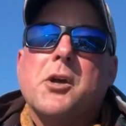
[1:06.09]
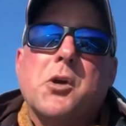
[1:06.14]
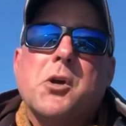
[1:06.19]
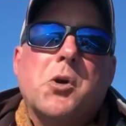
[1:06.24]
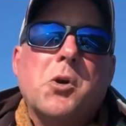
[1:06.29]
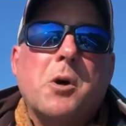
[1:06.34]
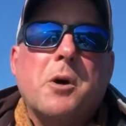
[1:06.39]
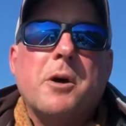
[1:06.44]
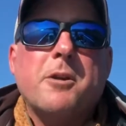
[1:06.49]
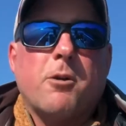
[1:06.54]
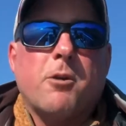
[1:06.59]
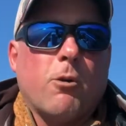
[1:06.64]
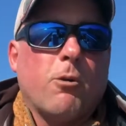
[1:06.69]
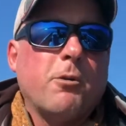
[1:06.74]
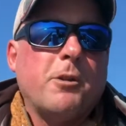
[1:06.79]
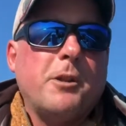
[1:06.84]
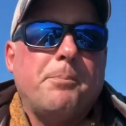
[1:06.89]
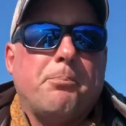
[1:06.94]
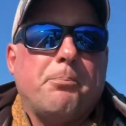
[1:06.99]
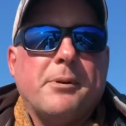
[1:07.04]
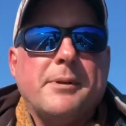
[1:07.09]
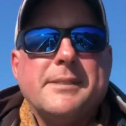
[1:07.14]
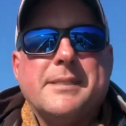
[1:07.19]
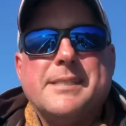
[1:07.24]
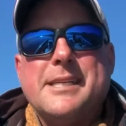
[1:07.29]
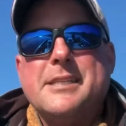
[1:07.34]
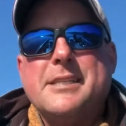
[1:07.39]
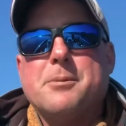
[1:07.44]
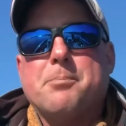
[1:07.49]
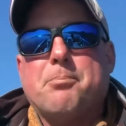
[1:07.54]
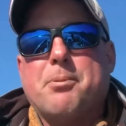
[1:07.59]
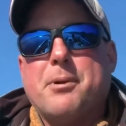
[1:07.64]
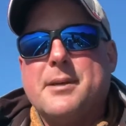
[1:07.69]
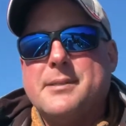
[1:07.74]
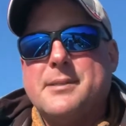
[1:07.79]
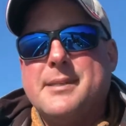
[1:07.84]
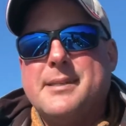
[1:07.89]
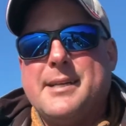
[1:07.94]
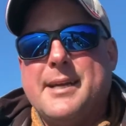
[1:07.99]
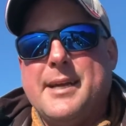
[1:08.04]
Good early pre season
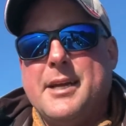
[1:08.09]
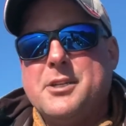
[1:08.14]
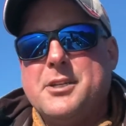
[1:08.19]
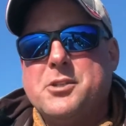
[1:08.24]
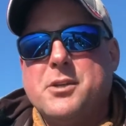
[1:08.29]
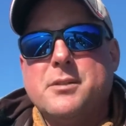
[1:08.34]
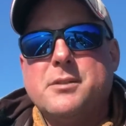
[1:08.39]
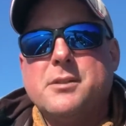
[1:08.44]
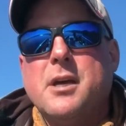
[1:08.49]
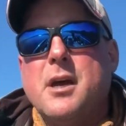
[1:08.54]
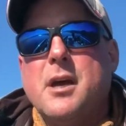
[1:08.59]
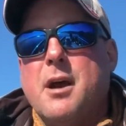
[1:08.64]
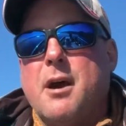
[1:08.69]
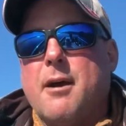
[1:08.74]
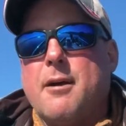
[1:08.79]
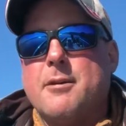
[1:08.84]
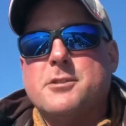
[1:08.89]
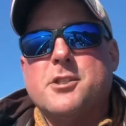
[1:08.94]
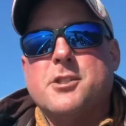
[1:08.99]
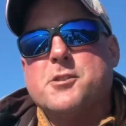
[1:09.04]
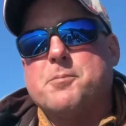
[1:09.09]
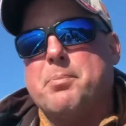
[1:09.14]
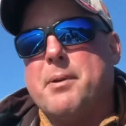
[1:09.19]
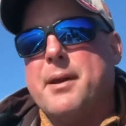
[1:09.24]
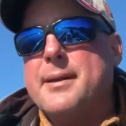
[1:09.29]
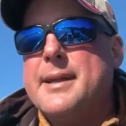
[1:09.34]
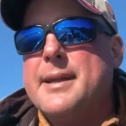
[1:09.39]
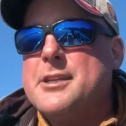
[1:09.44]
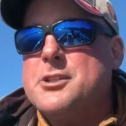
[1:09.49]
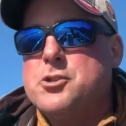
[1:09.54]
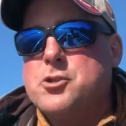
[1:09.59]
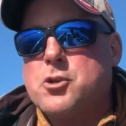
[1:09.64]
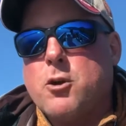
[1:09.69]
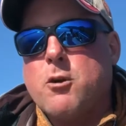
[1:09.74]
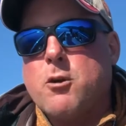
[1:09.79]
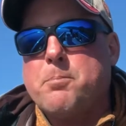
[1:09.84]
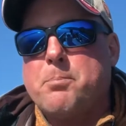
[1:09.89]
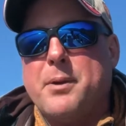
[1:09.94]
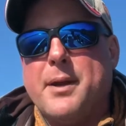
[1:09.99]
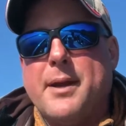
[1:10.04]
presentations are suspending
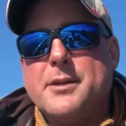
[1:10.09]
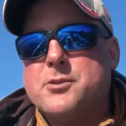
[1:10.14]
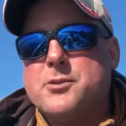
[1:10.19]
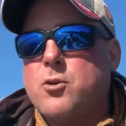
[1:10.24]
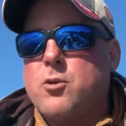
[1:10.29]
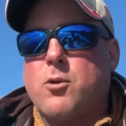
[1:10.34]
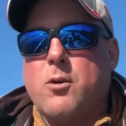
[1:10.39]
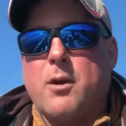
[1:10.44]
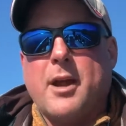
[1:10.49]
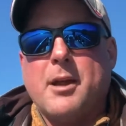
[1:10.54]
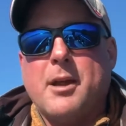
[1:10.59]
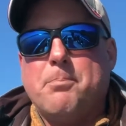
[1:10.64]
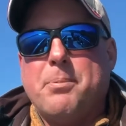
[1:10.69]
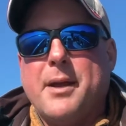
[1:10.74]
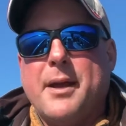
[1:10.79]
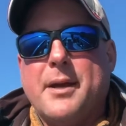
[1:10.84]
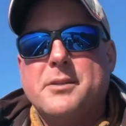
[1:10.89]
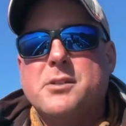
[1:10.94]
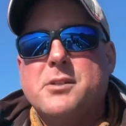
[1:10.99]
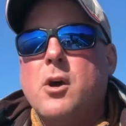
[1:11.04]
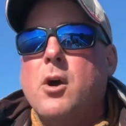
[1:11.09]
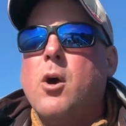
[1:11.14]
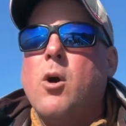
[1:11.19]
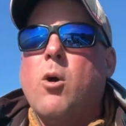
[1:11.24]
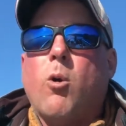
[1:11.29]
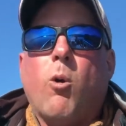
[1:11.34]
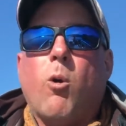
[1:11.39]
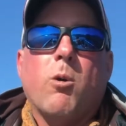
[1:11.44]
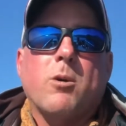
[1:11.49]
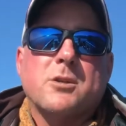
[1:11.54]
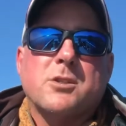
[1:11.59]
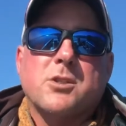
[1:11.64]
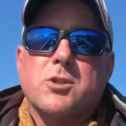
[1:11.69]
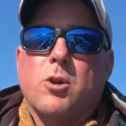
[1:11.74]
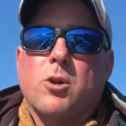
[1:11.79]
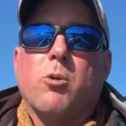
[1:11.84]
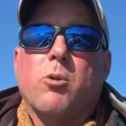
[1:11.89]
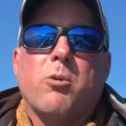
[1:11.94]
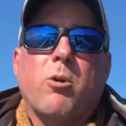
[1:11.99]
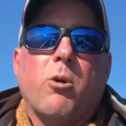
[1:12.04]
jerk baits or crankbaits or
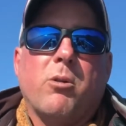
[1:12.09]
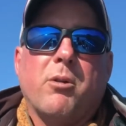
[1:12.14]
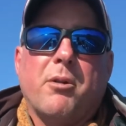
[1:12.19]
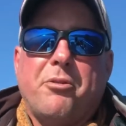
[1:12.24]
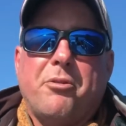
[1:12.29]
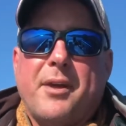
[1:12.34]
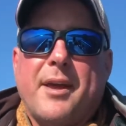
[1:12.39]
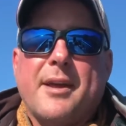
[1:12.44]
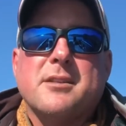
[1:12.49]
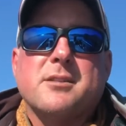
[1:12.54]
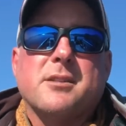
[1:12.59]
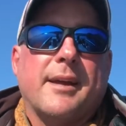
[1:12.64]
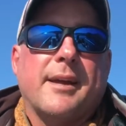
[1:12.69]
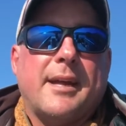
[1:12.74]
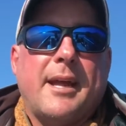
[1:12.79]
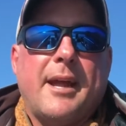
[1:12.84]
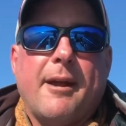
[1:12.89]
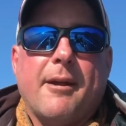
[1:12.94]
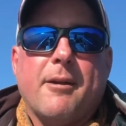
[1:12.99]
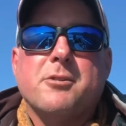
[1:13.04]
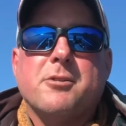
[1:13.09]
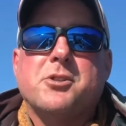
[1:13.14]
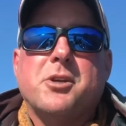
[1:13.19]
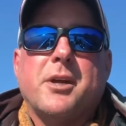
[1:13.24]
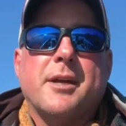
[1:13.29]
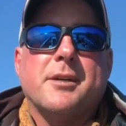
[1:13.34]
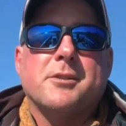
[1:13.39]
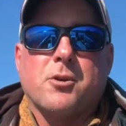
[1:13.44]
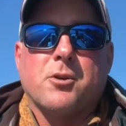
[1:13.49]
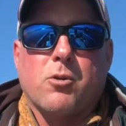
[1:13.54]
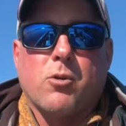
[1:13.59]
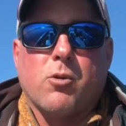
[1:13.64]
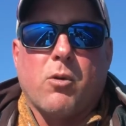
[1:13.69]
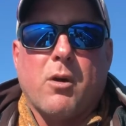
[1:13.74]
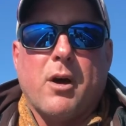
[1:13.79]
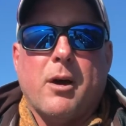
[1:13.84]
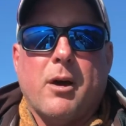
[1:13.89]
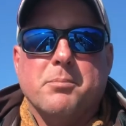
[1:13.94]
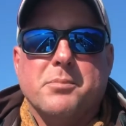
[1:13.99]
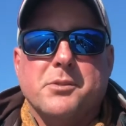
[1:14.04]
slow rolling things like hair jigs or
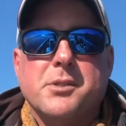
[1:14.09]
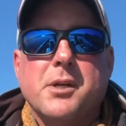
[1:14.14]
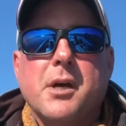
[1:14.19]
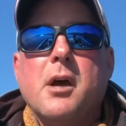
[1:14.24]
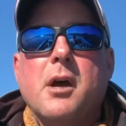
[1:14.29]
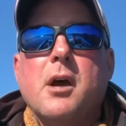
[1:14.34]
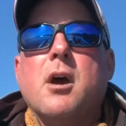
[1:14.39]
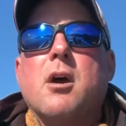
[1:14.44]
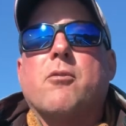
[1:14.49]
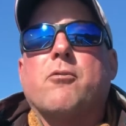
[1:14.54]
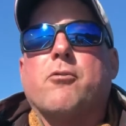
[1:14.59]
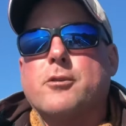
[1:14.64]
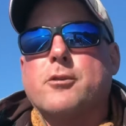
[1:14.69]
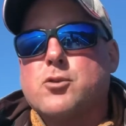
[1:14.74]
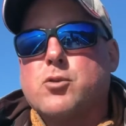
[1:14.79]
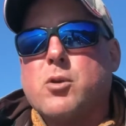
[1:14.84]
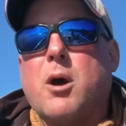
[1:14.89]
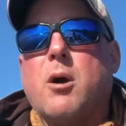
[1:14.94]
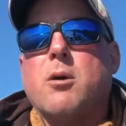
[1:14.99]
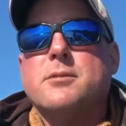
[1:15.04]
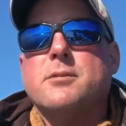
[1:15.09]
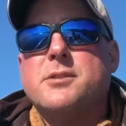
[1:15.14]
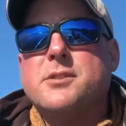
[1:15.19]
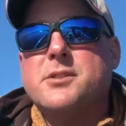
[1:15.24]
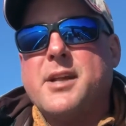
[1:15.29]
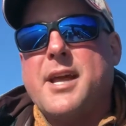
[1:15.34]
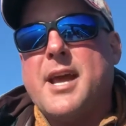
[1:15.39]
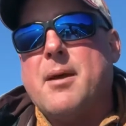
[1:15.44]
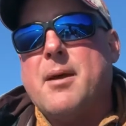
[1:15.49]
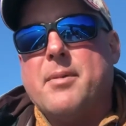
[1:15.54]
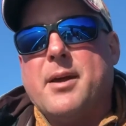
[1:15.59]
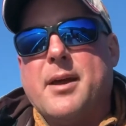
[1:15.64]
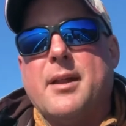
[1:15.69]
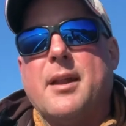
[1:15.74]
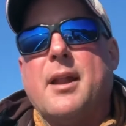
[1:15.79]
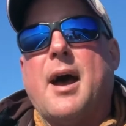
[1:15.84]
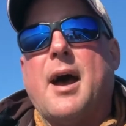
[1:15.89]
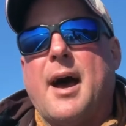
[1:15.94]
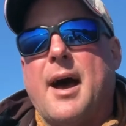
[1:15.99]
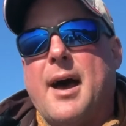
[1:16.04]
grubs for trout and
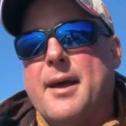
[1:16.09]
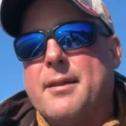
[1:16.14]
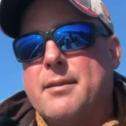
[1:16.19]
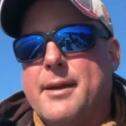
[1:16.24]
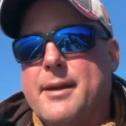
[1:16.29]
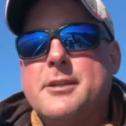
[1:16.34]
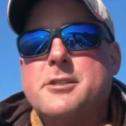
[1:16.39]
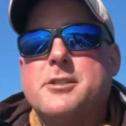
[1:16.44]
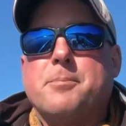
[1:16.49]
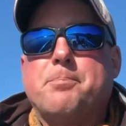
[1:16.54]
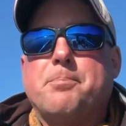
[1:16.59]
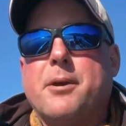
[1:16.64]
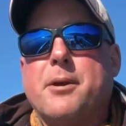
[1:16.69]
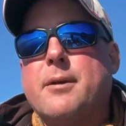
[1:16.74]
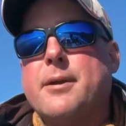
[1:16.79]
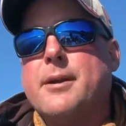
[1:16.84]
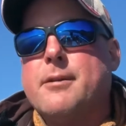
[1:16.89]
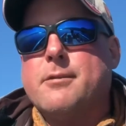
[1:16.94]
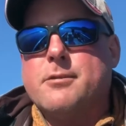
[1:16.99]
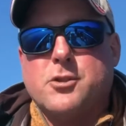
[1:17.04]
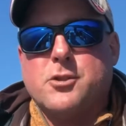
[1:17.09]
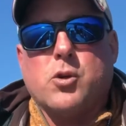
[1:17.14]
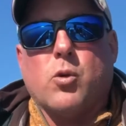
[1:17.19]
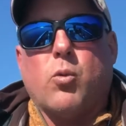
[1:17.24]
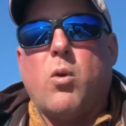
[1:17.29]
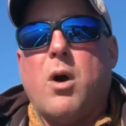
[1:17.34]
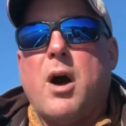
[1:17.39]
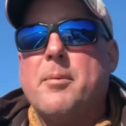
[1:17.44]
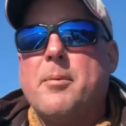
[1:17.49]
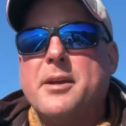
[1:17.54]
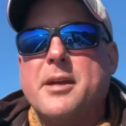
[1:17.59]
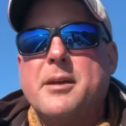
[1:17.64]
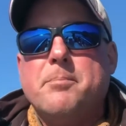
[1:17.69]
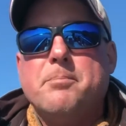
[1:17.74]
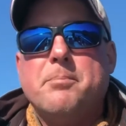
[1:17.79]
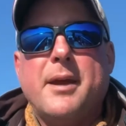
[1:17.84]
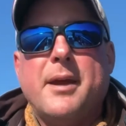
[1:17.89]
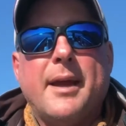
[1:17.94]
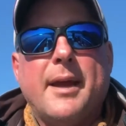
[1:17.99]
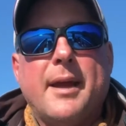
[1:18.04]
salmon on Lake Superior and Chequamegon
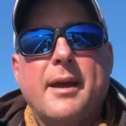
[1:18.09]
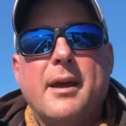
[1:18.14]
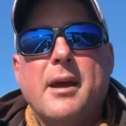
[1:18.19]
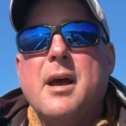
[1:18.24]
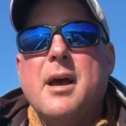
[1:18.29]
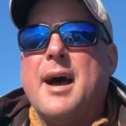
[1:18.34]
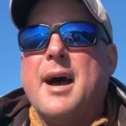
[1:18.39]
Bay.